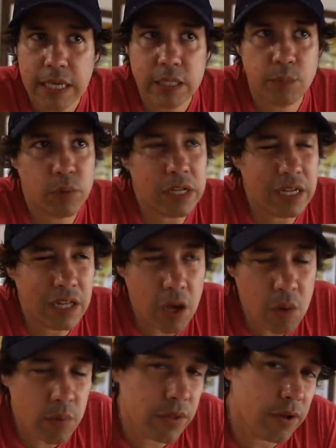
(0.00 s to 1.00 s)
It's pretty
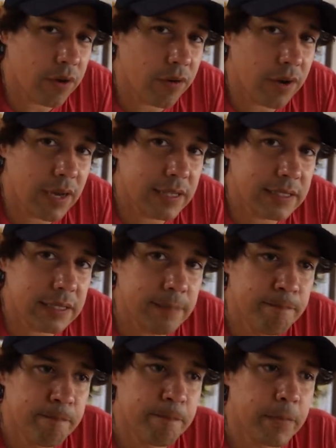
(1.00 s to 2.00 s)
low on the horizon.
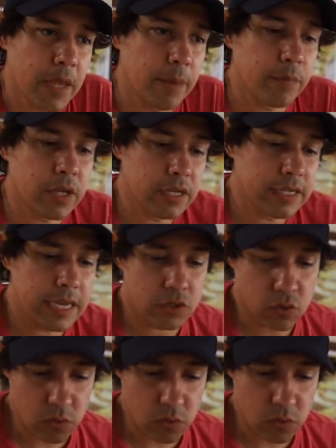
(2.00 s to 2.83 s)
I'm going to take